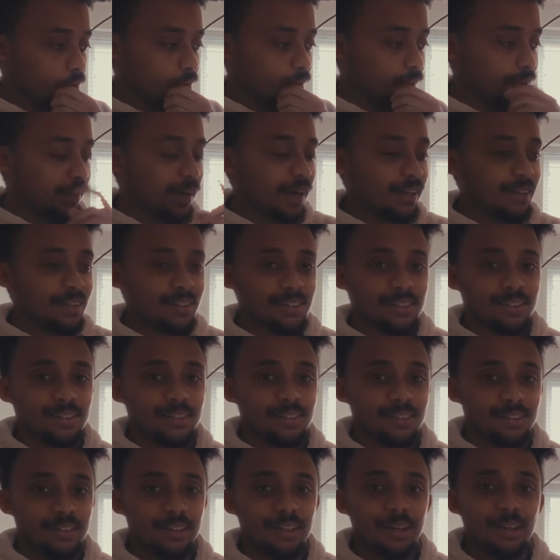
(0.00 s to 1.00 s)
Again,
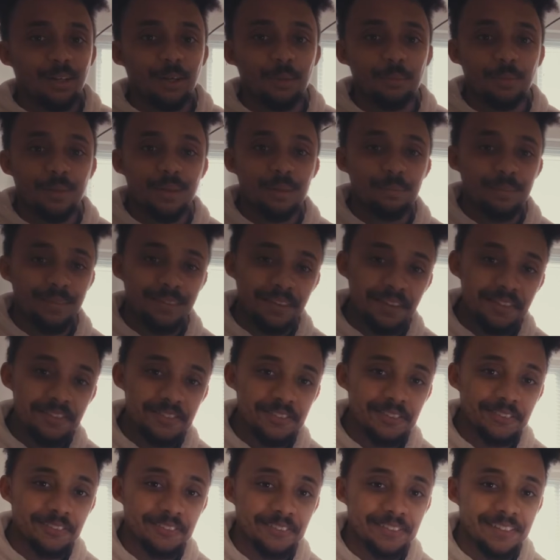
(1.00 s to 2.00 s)
could be a
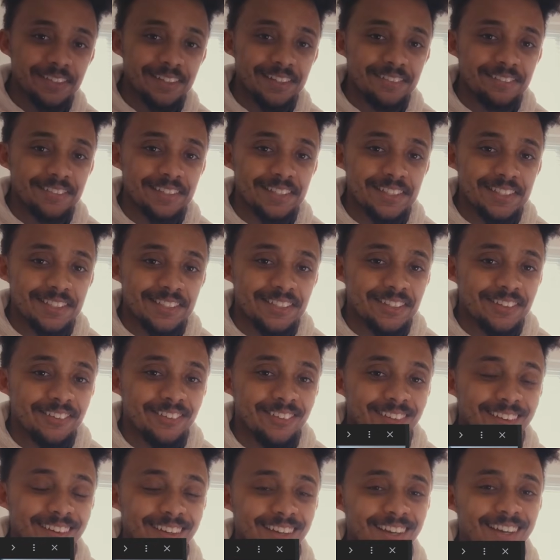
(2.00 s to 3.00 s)
potential teething
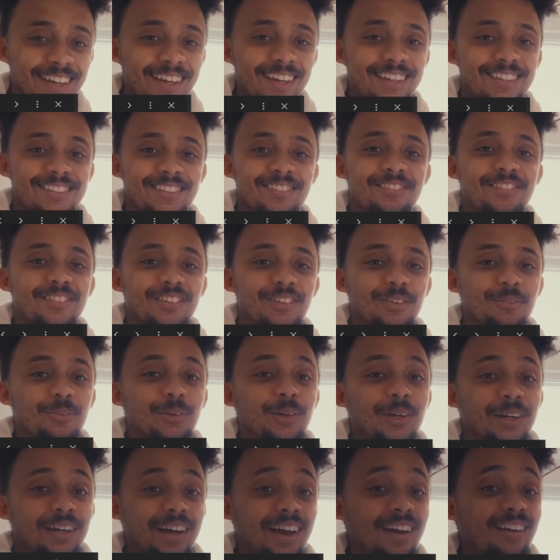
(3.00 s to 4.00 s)
issue, something you
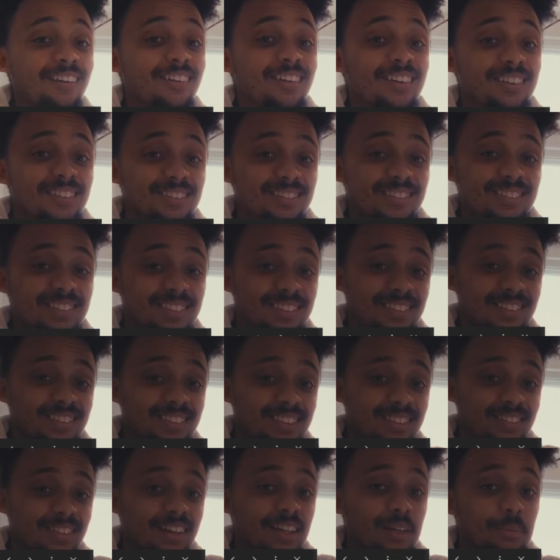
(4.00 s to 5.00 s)
work out and
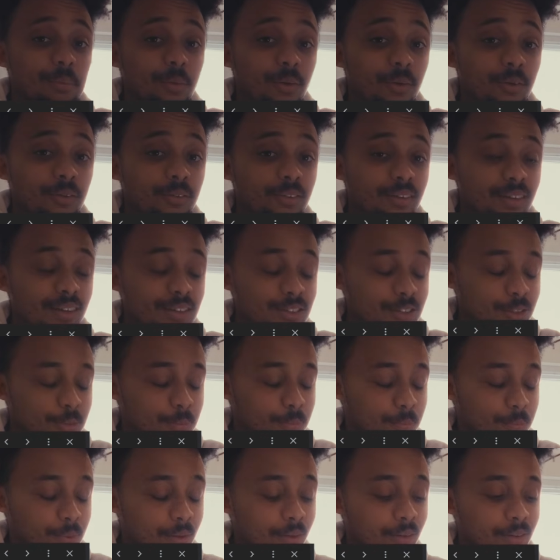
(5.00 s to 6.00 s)
develop on as you
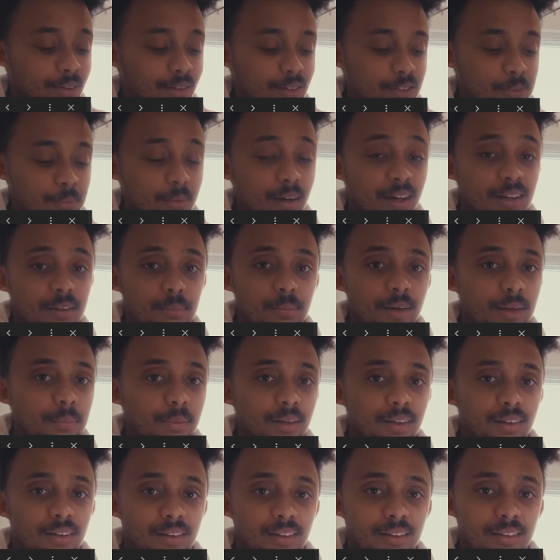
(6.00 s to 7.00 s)
build and expand,
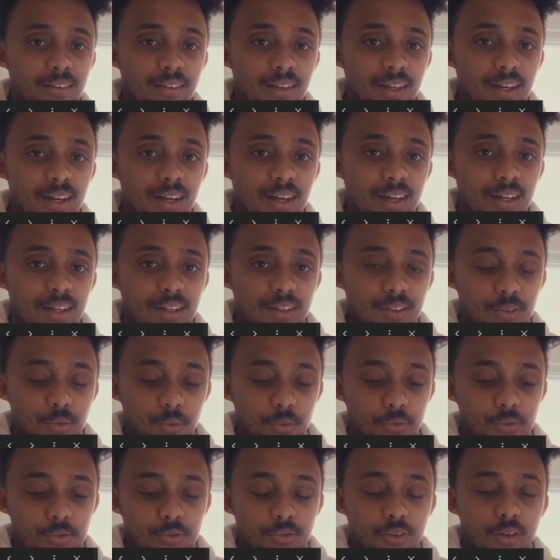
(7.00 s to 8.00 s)
maybe like a
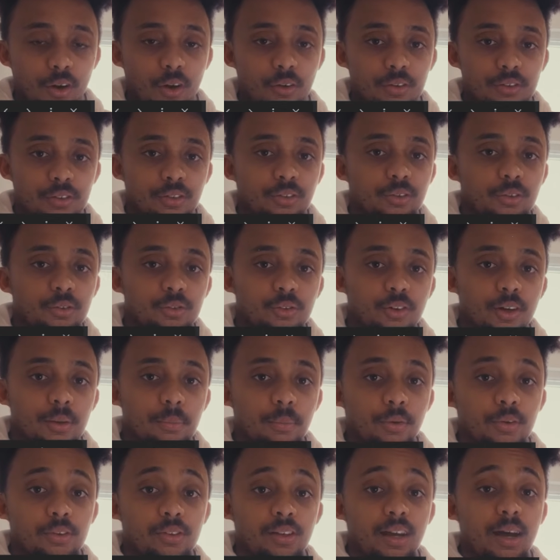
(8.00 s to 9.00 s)
sort of horizontal
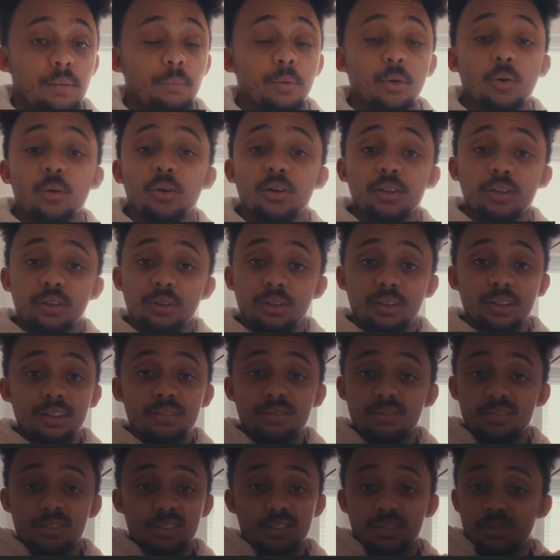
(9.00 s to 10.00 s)
tripod setup, or you could
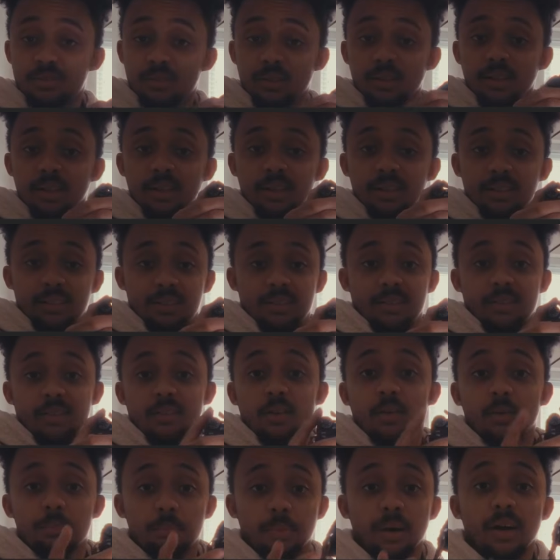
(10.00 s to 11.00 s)
even just try and
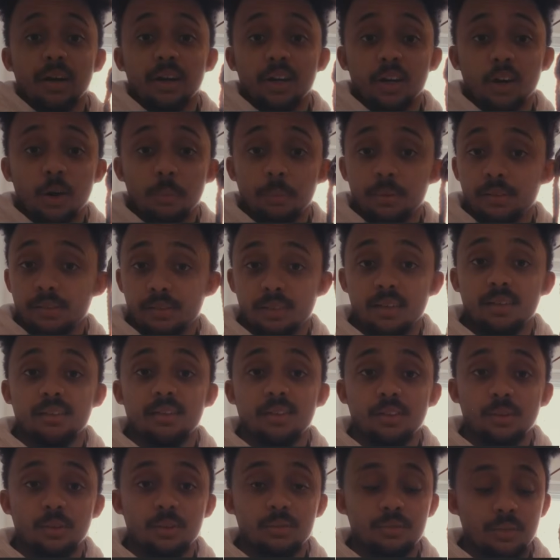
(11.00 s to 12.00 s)
buy a copy stand
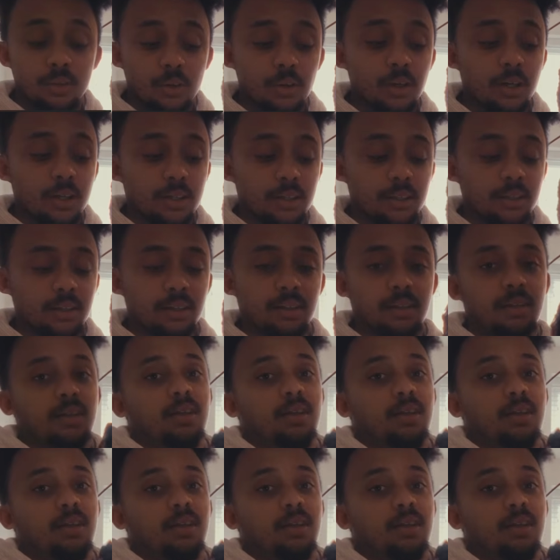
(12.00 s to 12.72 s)
to do it vertically.